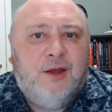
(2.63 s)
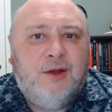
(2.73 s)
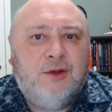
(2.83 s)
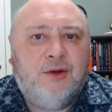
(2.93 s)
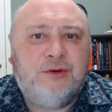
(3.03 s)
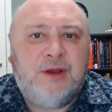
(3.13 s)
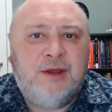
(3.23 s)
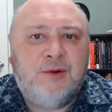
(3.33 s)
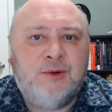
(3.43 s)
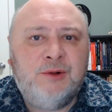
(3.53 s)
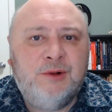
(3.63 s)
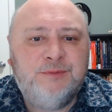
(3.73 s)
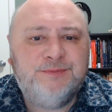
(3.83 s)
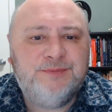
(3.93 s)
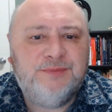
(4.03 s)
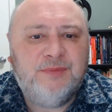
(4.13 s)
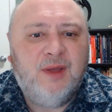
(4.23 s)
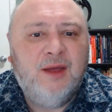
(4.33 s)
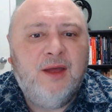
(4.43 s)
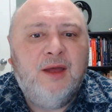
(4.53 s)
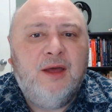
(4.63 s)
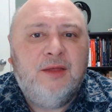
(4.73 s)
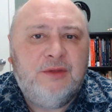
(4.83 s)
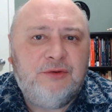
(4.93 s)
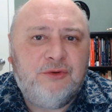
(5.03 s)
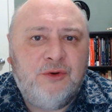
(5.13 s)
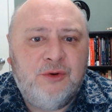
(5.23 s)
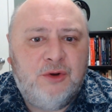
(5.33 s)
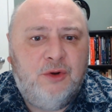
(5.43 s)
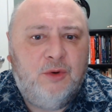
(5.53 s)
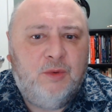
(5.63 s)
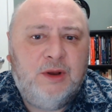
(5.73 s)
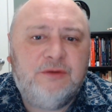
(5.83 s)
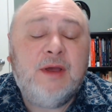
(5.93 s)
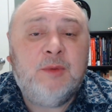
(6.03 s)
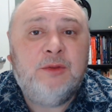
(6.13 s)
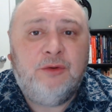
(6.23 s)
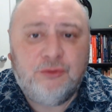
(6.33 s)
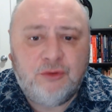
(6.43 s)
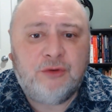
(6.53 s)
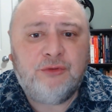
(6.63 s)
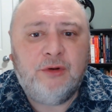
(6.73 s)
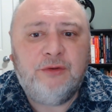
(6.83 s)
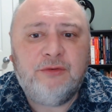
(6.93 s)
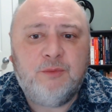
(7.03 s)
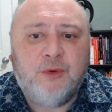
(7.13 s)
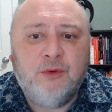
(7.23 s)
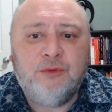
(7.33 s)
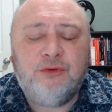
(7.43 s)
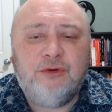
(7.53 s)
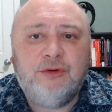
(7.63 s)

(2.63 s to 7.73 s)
Good day all. This talk will examine the structuralist approach